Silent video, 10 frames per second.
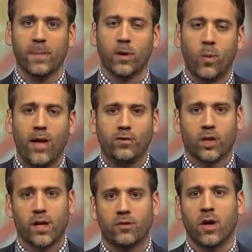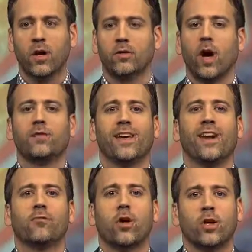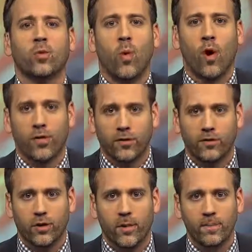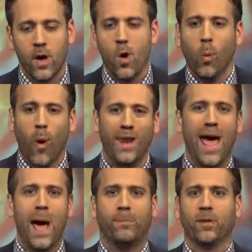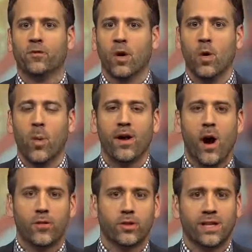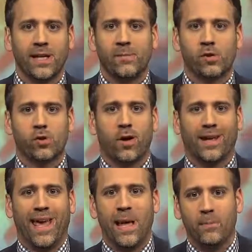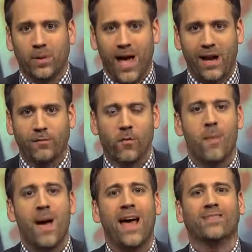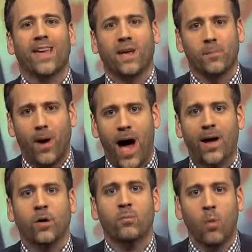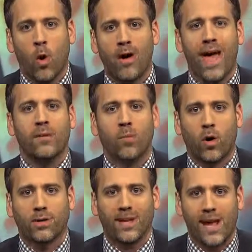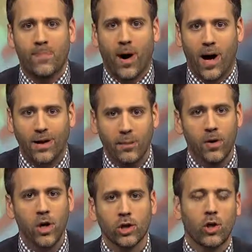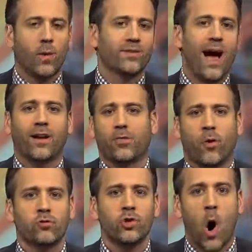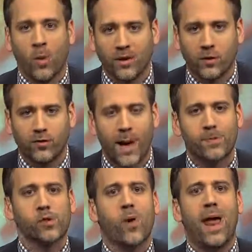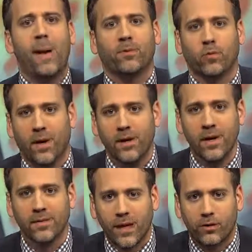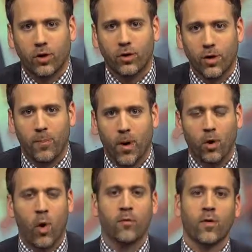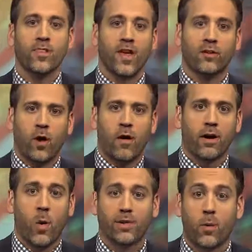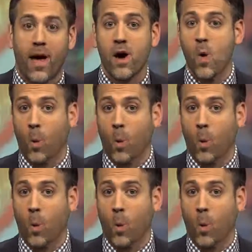The question is, does he hit a rookie wall this year? What happens when other teams start game planning for him as they compile more and more tape on him? You know he's not going to throw no interceptions. What happens when they turn the ball over and things aren't going their way?